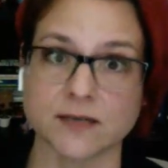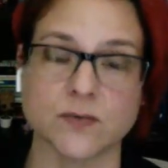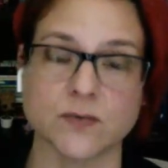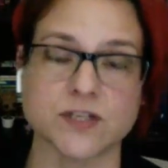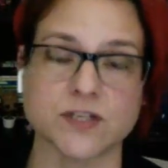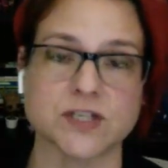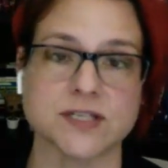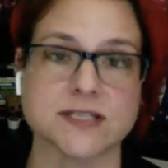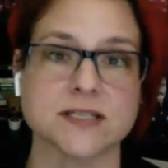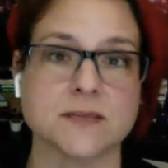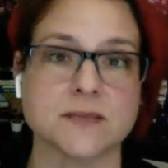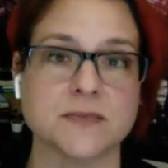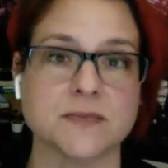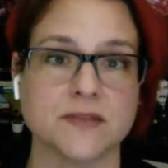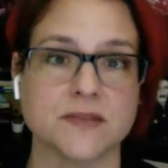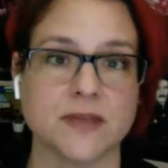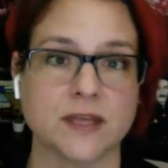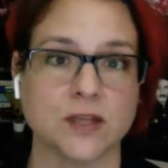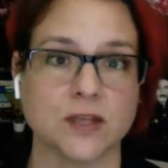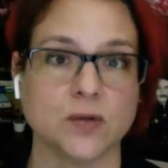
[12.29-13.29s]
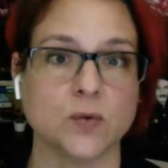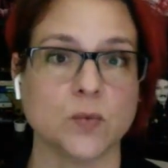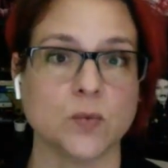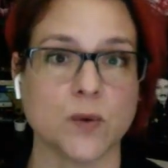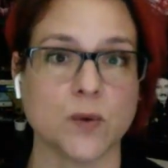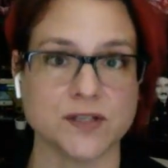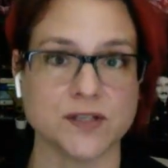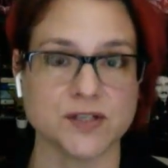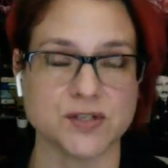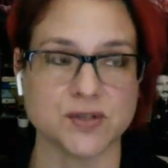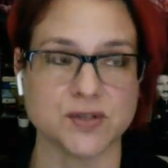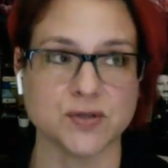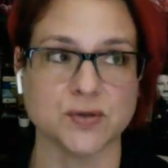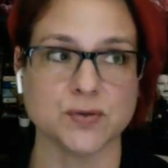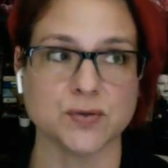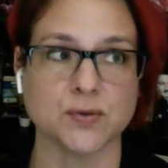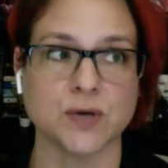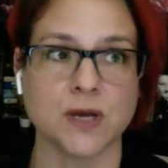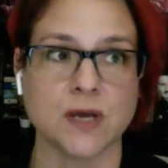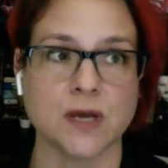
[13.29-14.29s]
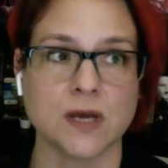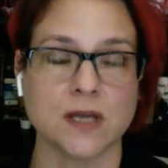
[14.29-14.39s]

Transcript: which is something that you'll want to